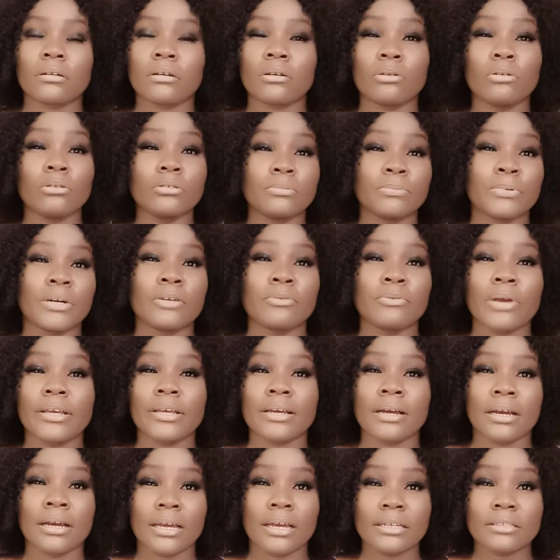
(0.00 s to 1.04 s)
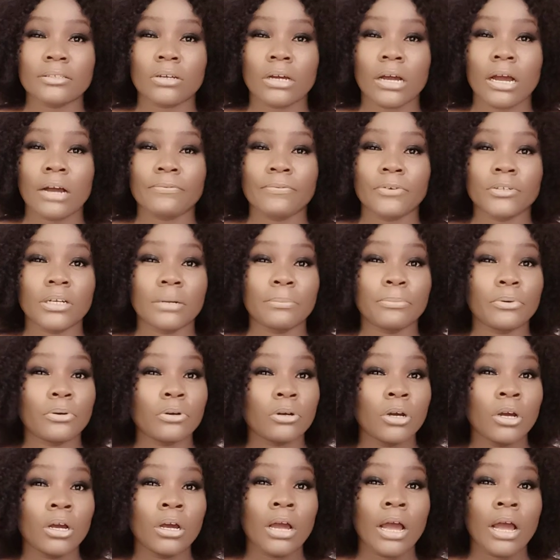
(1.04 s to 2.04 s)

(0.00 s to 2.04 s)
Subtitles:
clothes brands where you can get affordable